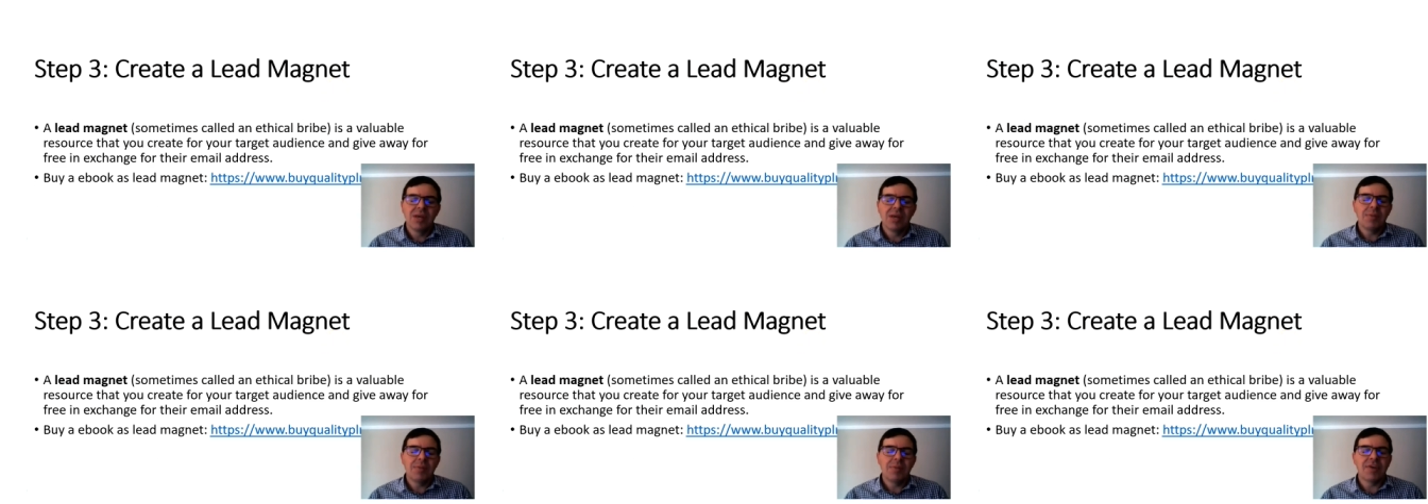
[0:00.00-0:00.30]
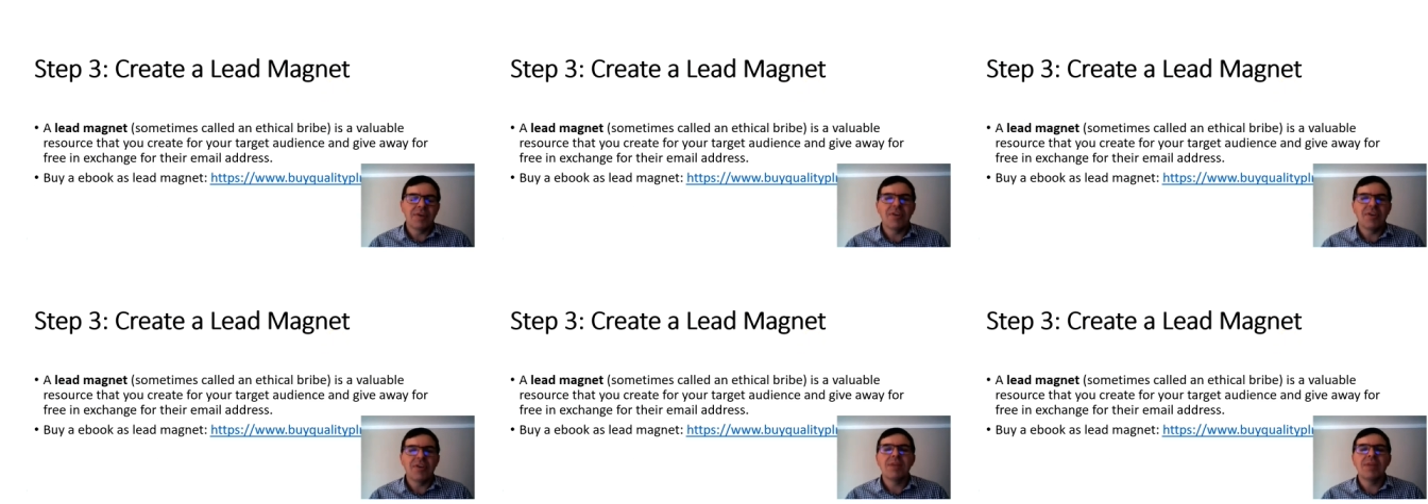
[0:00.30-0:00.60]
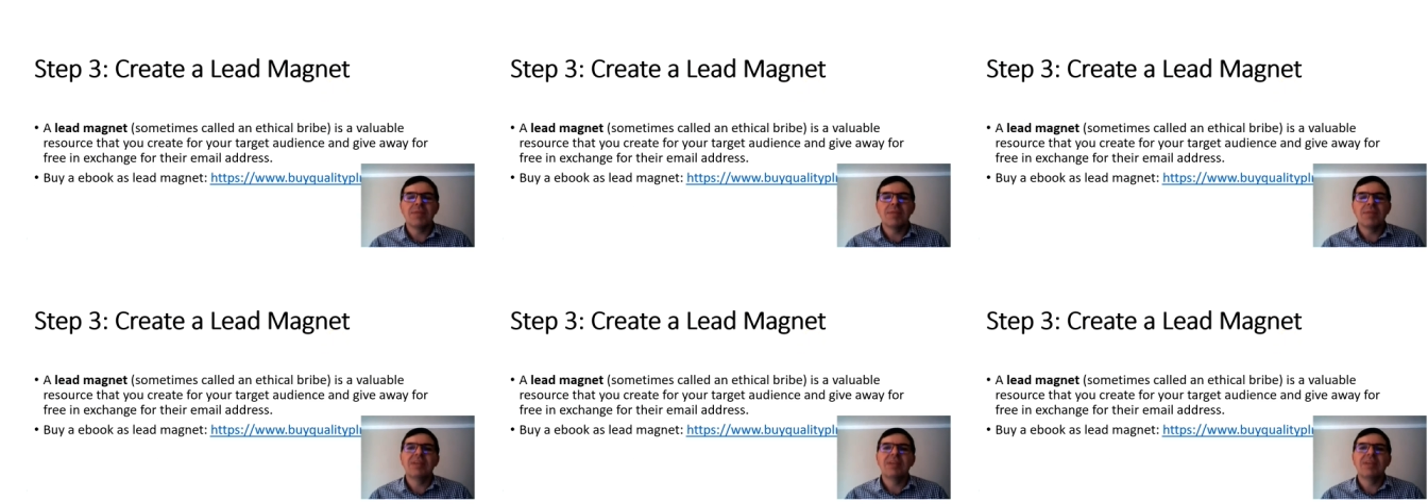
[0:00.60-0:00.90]
But I
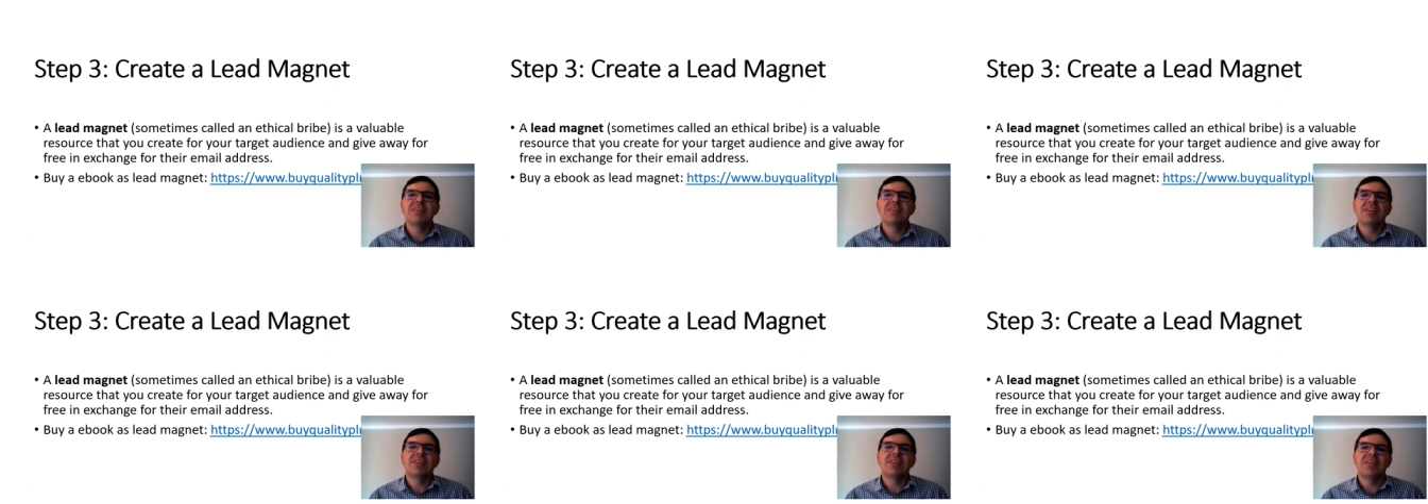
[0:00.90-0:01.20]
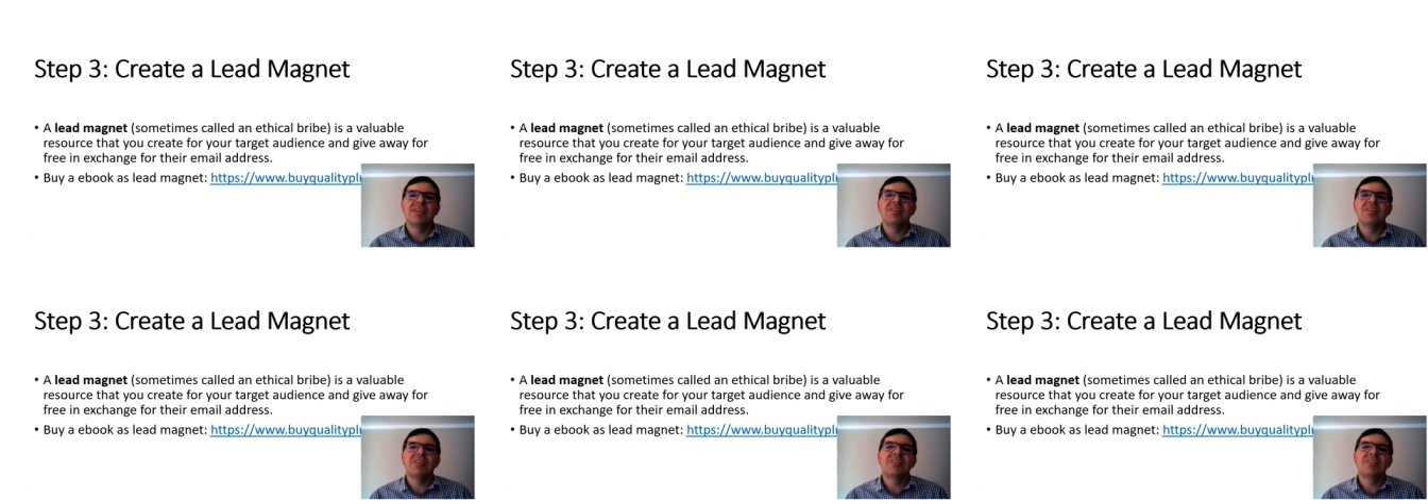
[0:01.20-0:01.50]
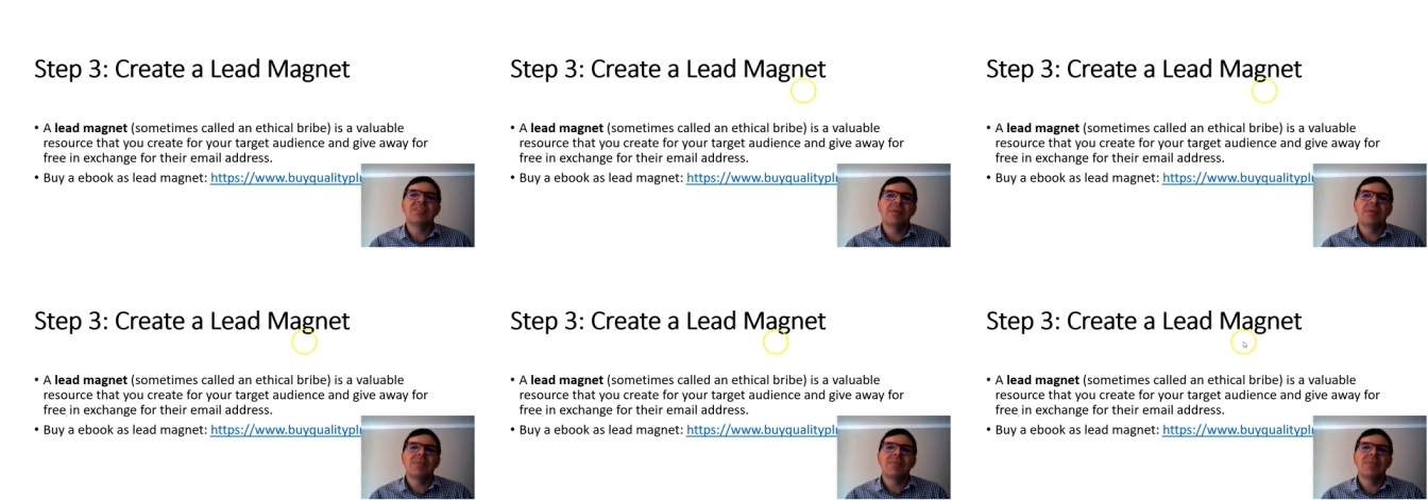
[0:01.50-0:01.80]
recommend giving
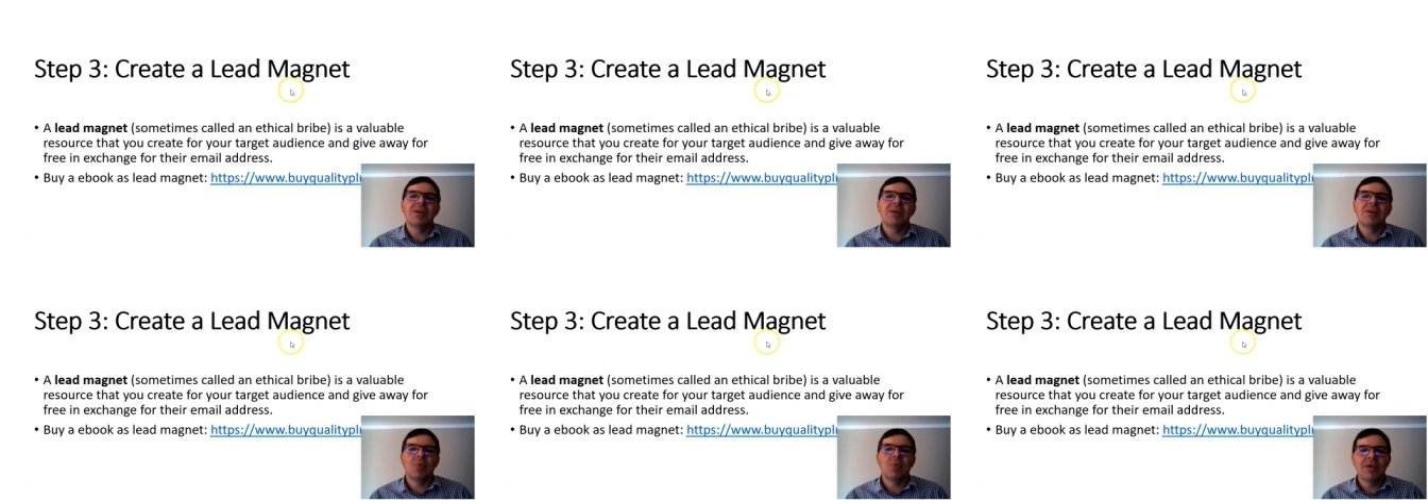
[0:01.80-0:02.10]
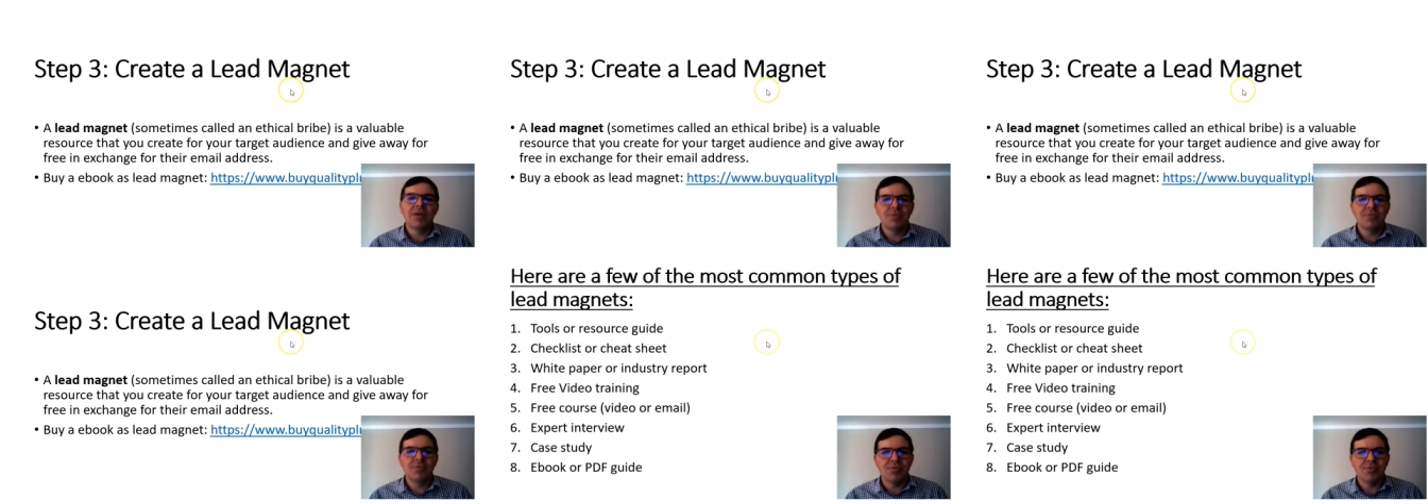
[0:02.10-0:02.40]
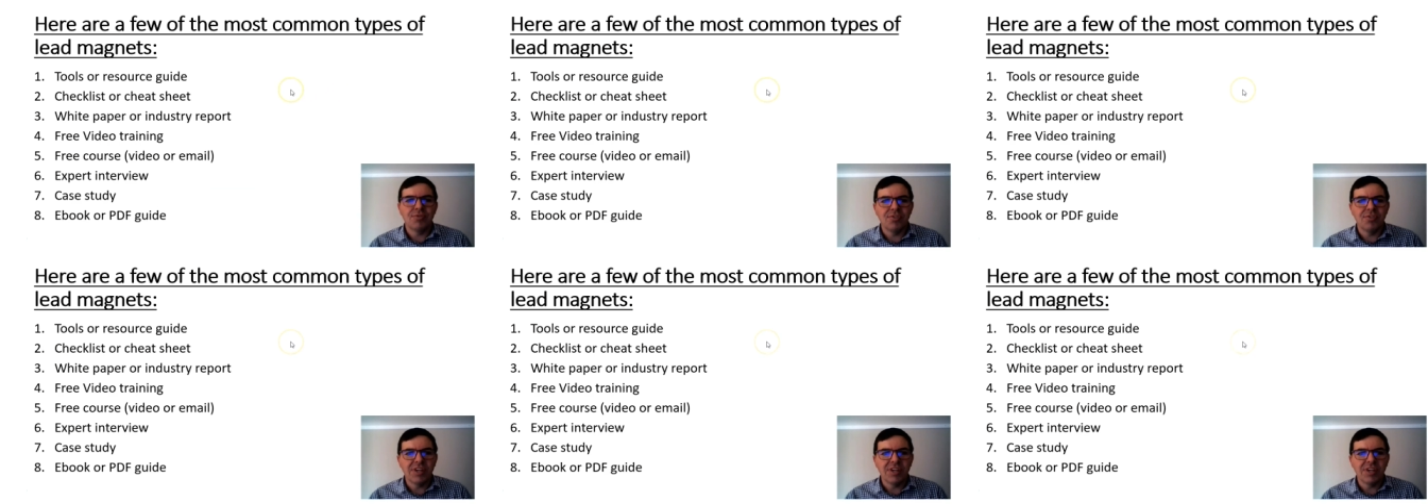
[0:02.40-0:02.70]
something away for
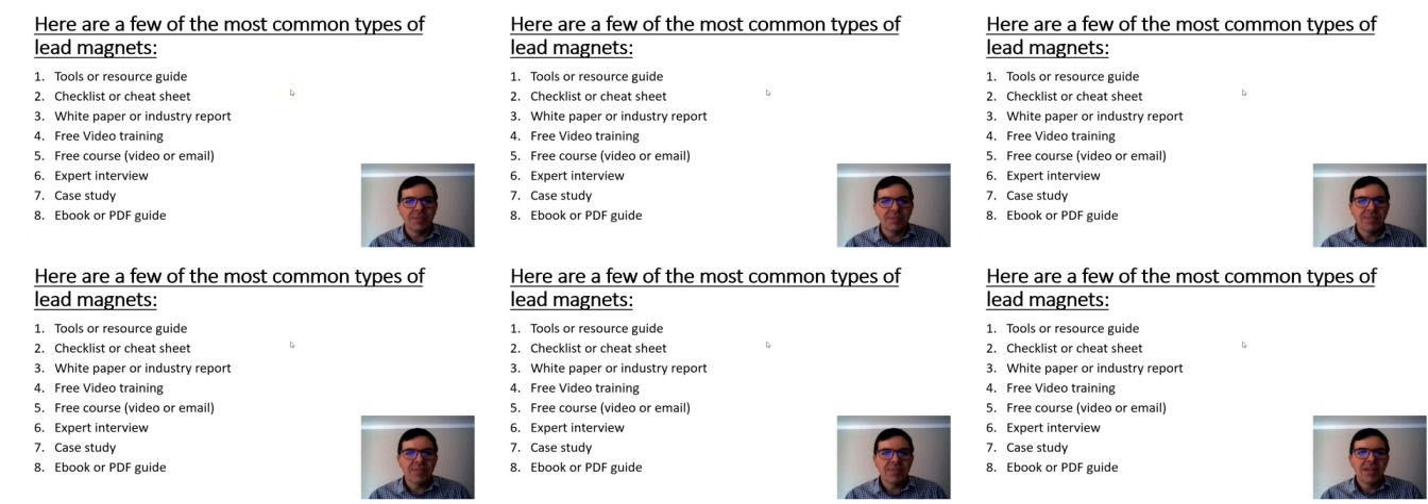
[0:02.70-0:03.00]
free.